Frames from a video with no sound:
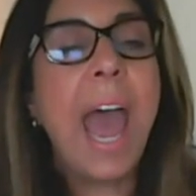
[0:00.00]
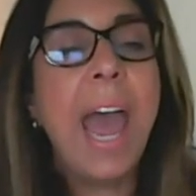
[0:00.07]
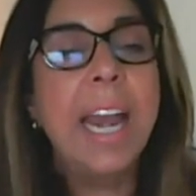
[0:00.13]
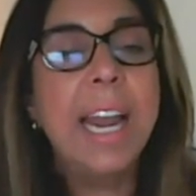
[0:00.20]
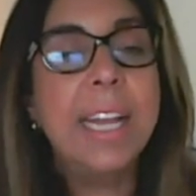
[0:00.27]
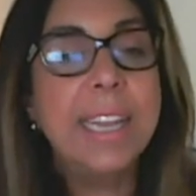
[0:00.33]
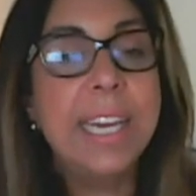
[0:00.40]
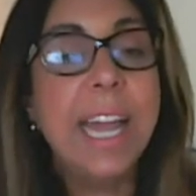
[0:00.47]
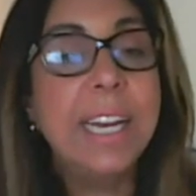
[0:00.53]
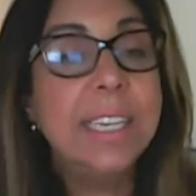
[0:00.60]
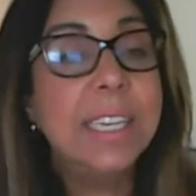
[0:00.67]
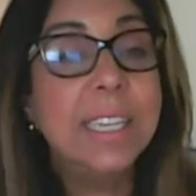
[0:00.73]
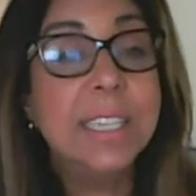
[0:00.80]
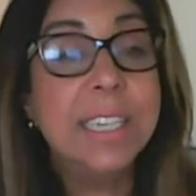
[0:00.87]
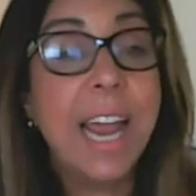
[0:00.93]
And at the
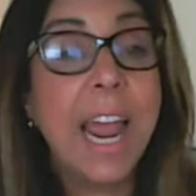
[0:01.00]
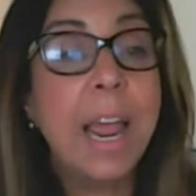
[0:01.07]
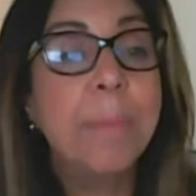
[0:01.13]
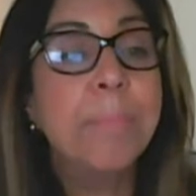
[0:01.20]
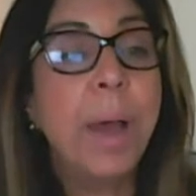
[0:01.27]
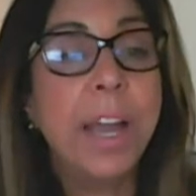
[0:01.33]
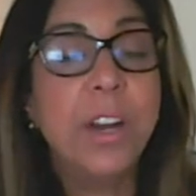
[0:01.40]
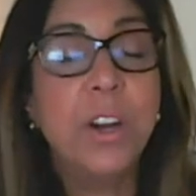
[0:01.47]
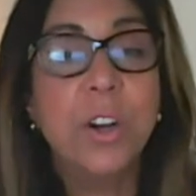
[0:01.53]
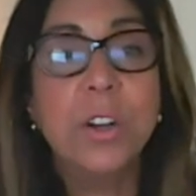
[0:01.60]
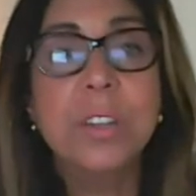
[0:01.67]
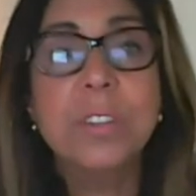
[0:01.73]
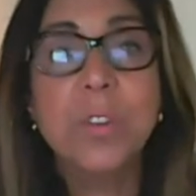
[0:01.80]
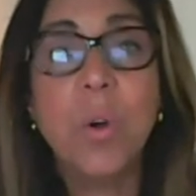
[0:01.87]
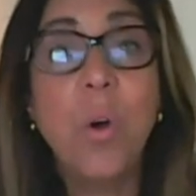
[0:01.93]
end of the day, my
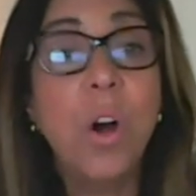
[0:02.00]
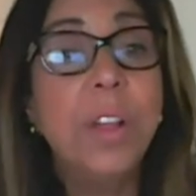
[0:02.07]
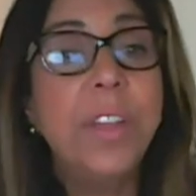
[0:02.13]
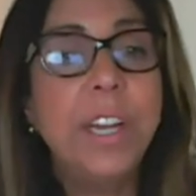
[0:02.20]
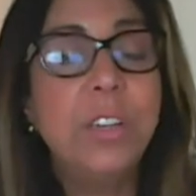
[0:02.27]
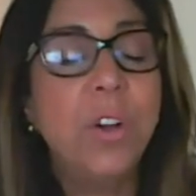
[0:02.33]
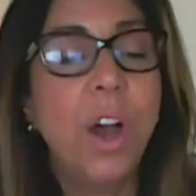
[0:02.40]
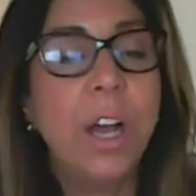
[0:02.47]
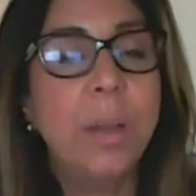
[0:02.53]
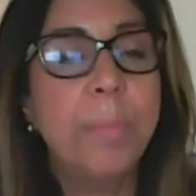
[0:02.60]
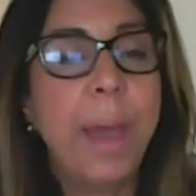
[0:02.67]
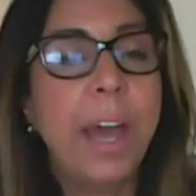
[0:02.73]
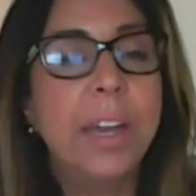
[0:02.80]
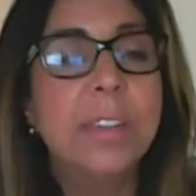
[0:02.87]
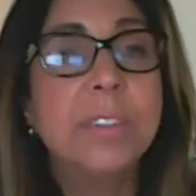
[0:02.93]
girls, all they talk
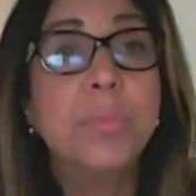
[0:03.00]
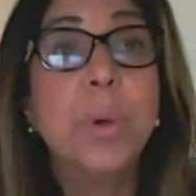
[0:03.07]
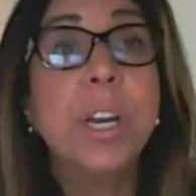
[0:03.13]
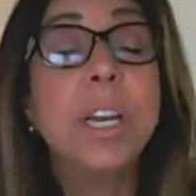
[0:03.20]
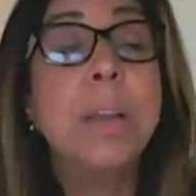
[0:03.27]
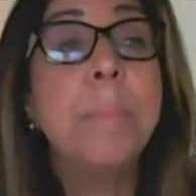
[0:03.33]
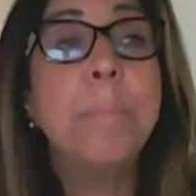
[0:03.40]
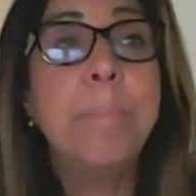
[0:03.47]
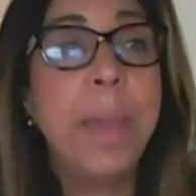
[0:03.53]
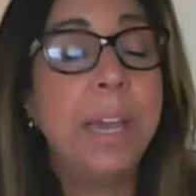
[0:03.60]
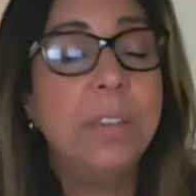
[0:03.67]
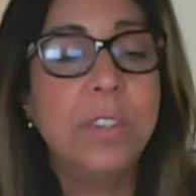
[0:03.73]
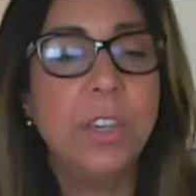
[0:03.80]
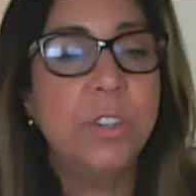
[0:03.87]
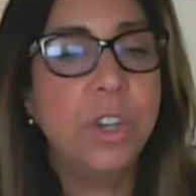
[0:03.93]
about is what an
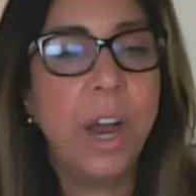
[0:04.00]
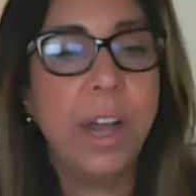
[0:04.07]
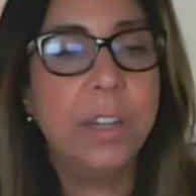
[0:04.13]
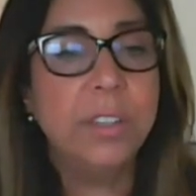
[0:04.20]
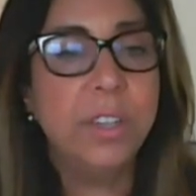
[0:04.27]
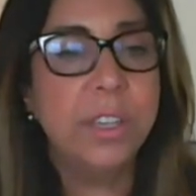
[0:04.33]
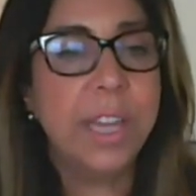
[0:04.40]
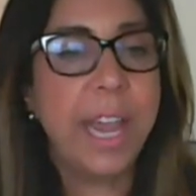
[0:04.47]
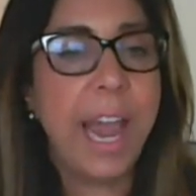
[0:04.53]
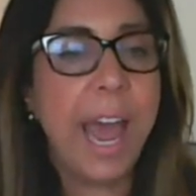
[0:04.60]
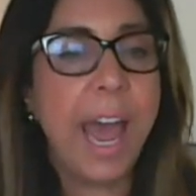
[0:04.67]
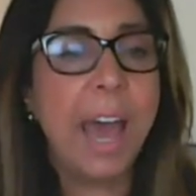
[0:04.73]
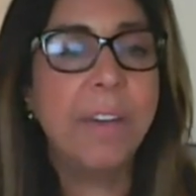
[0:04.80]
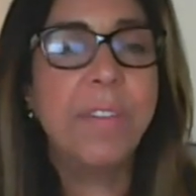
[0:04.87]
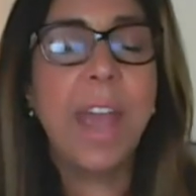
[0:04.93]
amazing childhood they
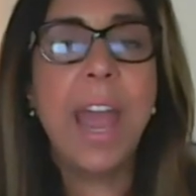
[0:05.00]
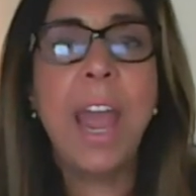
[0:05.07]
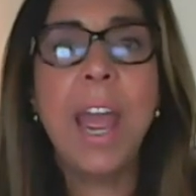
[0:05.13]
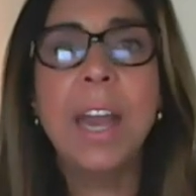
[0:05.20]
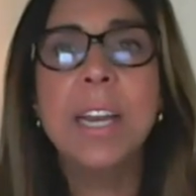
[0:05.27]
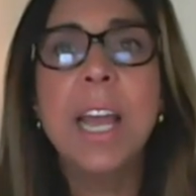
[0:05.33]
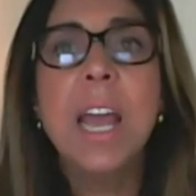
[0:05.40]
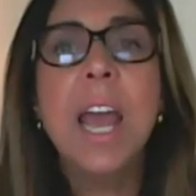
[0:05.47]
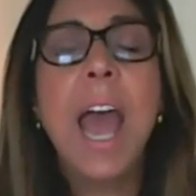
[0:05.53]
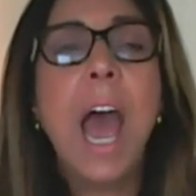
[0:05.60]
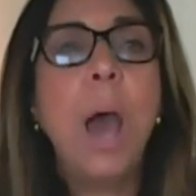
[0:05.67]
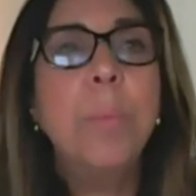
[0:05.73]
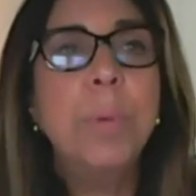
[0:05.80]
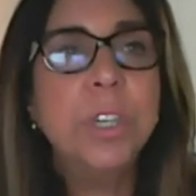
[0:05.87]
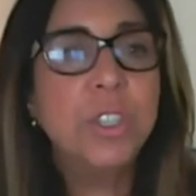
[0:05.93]
had and
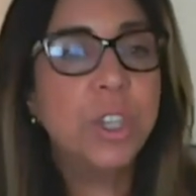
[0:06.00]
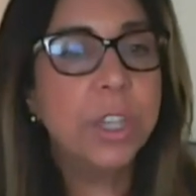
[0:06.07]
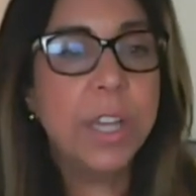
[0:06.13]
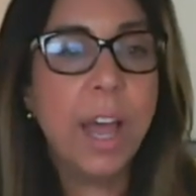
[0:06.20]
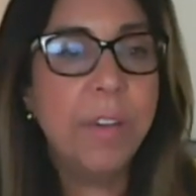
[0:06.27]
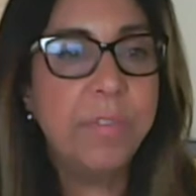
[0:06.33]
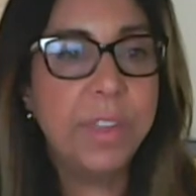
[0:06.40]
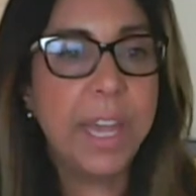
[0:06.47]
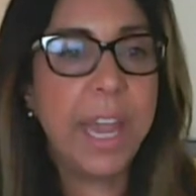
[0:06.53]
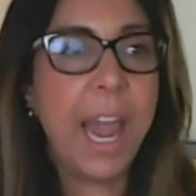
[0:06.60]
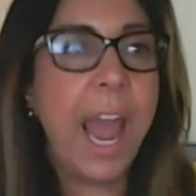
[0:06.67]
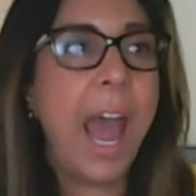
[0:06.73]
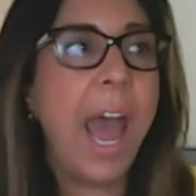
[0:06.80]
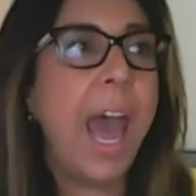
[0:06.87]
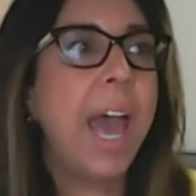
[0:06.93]
how much love they
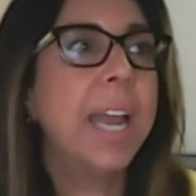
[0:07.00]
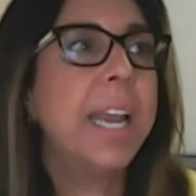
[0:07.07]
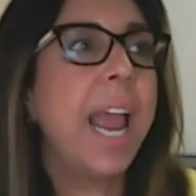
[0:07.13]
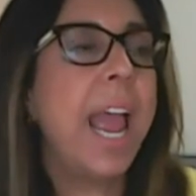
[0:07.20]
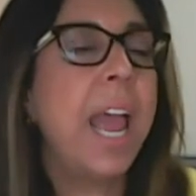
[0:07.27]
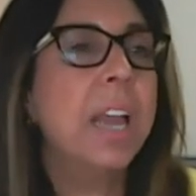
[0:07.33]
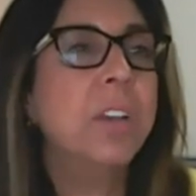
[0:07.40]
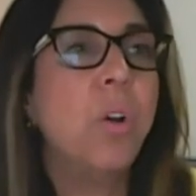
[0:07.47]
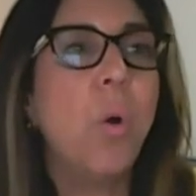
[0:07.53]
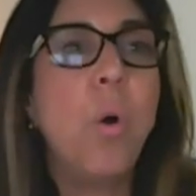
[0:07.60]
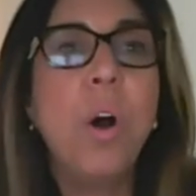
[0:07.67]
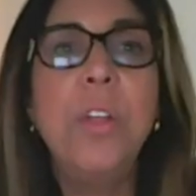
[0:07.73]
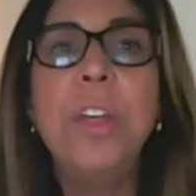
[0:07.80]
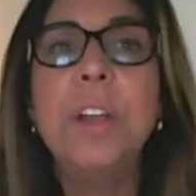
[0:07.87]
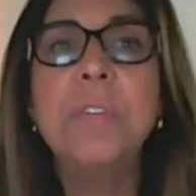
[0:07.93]
had. And
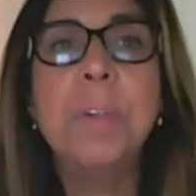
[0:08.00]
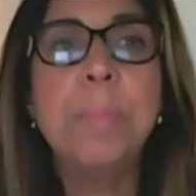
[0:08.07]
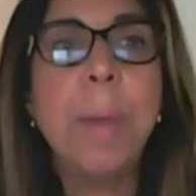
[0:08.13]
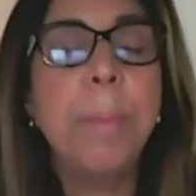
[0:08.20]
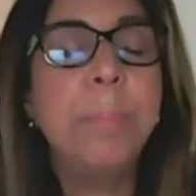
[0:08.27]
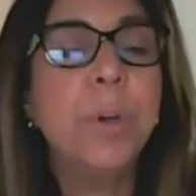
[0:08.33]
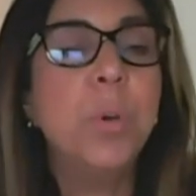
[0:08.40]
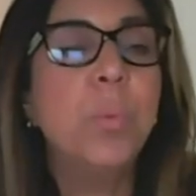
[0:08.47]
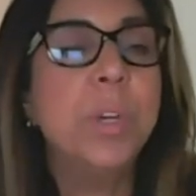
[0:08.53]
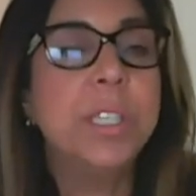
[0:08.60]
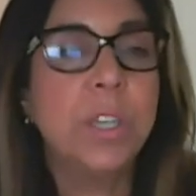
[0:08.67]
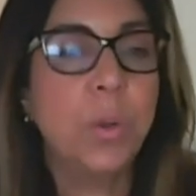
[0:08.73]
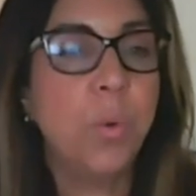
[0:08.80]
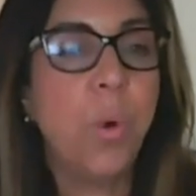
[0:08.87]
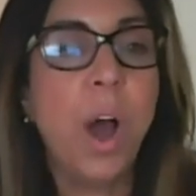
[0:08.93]
all they remember
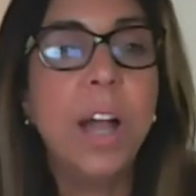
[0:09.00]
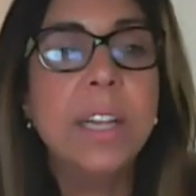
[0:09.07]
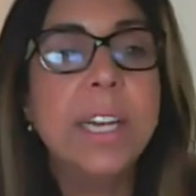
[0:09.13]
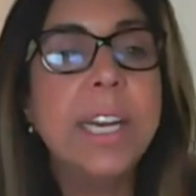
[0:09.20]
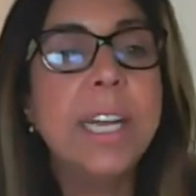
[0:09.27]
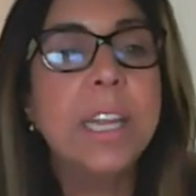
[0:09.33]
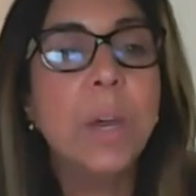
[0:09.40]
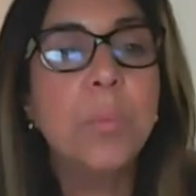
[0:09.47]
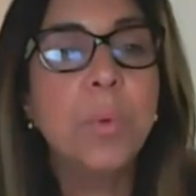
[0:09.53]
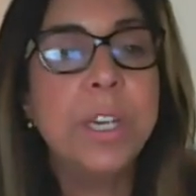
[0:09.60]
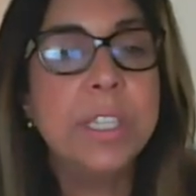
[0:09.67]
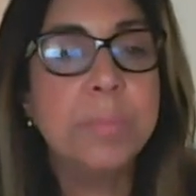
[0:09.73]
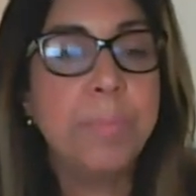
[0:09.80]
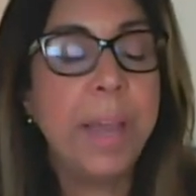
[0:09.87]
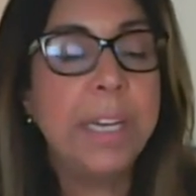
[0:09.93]
was the quality that
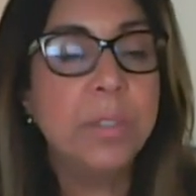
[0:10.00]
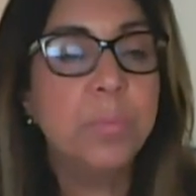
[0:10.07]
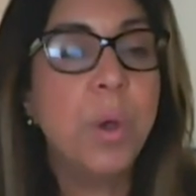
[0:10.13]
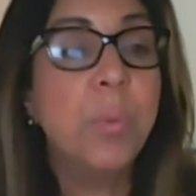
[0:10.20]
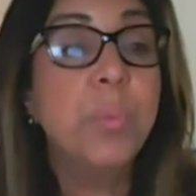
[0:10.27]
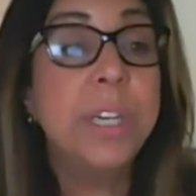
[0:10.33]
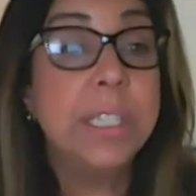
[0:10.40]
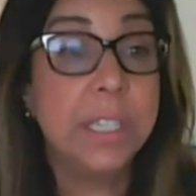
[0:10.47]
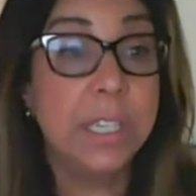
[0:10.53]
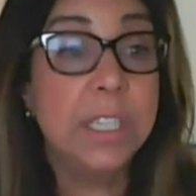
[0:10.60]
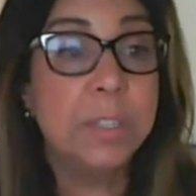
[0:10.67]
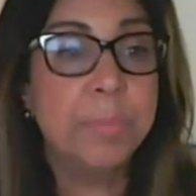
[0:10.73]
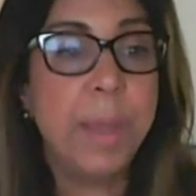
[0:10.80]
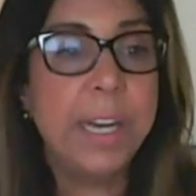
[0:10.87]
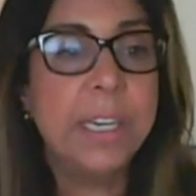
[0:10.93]
we spent when we
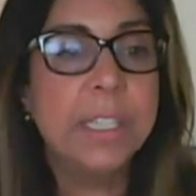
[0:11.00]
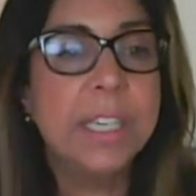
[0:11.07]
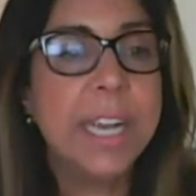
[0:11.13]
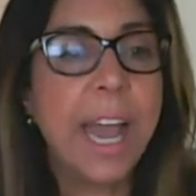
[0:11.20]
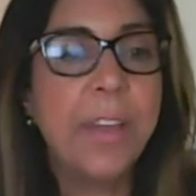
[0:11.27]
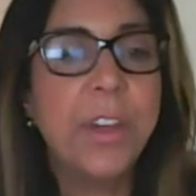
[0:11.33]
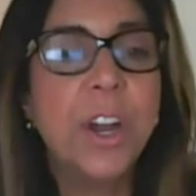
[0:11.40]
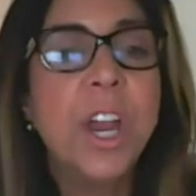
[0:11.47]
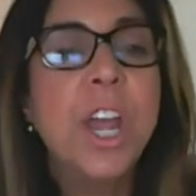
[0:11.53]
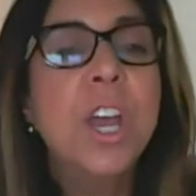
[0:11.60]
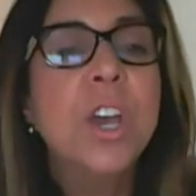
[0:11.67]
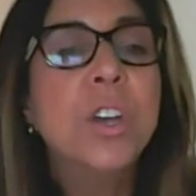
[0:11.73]
did spend it together.